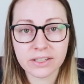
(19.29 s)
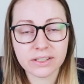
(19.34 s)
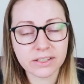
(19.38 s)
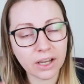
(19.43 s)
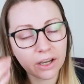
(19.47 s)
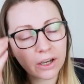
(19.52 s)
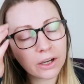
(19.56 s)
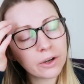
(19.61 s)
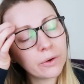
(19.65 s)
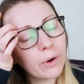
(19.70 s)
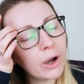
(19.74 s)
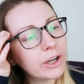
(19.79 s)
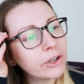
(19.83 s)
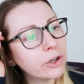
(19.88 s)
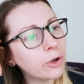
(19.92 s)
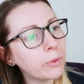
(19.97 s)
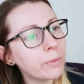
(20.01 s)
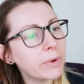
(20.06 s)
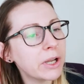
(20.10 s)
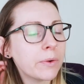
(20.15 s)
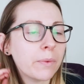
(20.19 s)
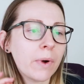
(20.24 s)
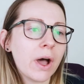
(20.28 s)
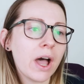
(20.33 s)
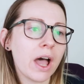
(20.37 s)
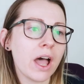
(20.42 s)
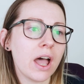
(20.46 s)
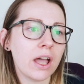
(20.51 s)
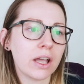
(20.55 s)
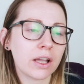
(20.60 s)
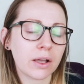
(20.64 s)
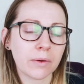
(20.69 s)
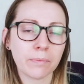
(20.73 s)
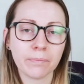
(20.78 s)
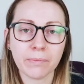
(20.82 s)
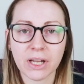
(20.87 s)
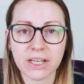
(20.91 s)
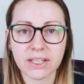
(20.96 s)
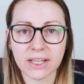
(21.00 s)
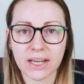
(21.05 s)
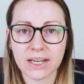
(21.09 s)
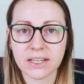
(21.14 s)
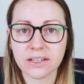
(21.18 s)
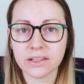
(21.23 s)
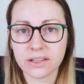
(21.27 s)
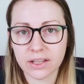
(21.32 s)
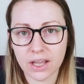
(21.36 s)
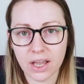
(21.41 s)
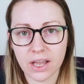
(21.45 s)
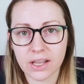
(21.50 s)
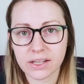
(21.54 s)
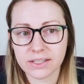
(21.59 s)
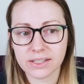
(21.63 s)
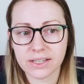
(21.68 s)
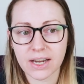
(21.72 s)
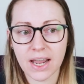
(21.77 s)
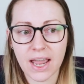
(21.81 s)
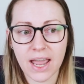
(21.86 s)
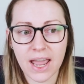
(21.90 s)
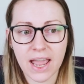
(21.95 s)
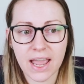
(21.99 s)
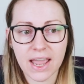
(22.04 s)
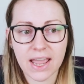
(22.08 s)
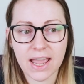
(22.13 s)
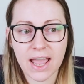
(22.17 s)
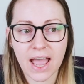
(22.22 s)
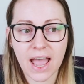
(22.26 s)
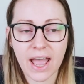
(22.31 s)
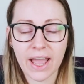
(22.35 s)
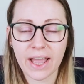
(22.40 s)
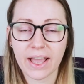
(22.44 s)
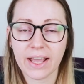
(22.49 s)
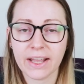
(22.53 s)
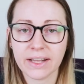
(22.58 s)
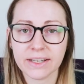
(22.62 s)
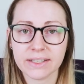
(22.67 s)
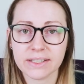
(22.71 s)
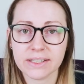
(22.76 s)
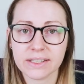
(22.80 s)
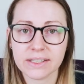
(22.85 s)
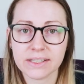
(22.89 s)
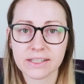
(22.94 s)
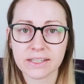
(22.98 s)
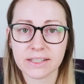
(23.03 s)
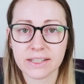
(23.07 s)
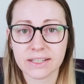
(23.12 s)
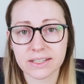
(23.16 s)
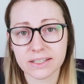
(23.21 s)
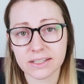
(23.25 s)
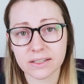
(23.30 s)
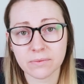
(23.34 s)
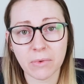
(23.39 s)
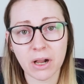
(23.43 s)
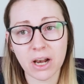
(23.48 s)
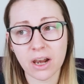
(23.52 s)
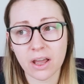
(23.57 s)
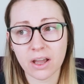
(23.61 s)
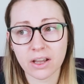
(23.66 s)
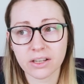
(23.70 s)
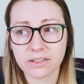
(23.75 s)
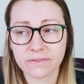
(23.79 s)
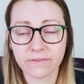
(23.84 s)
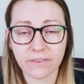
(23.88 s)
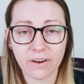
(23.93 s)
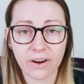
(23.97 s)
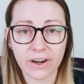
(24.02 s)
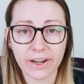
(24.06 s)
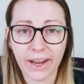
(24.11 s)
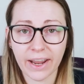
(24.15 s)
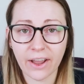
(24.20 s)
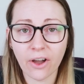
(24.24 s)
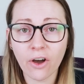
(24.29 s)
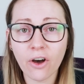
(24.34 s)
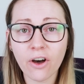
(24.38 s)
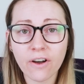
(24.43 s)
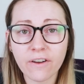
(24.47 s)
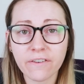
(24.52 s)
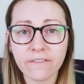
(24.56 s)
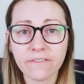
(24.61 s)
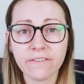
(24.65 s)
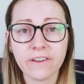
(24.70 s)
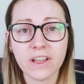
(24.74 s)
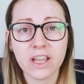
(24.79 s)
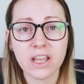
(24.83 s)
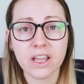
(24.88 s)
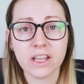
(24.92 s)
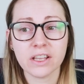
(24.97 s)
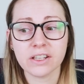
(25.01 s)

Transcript: So I normally work Monday to Thursday, and this is my last Friday off.